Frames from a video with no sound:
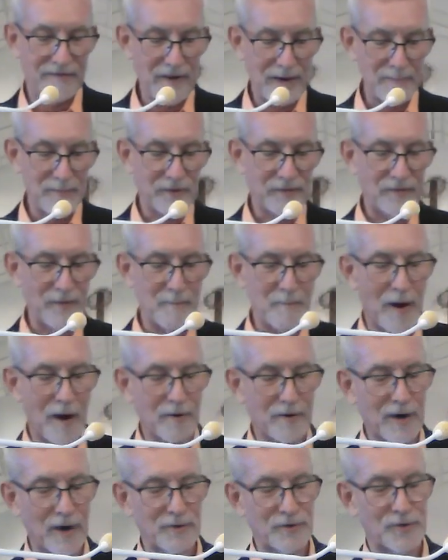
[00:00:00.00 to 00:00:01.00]
famous
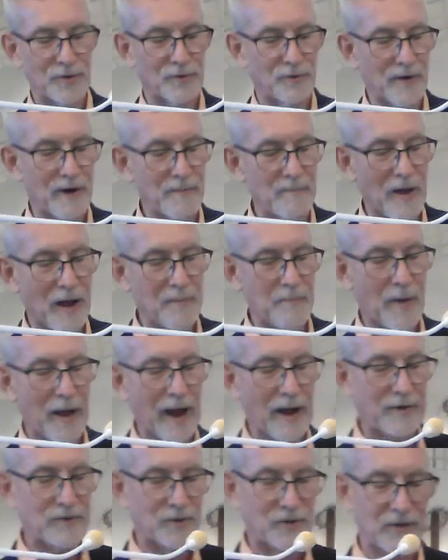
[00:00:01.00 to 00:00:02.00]
football coach of the Green Bay
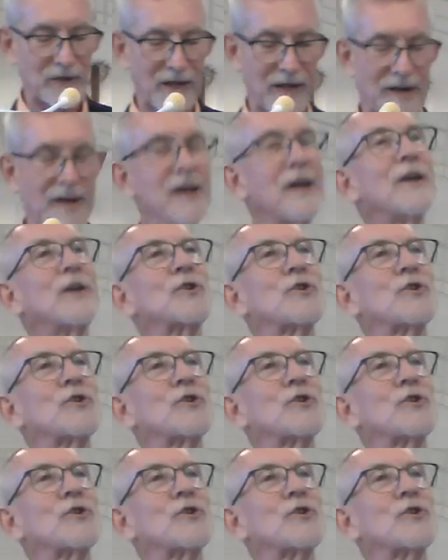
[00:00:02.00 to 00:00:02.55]
Packers, said,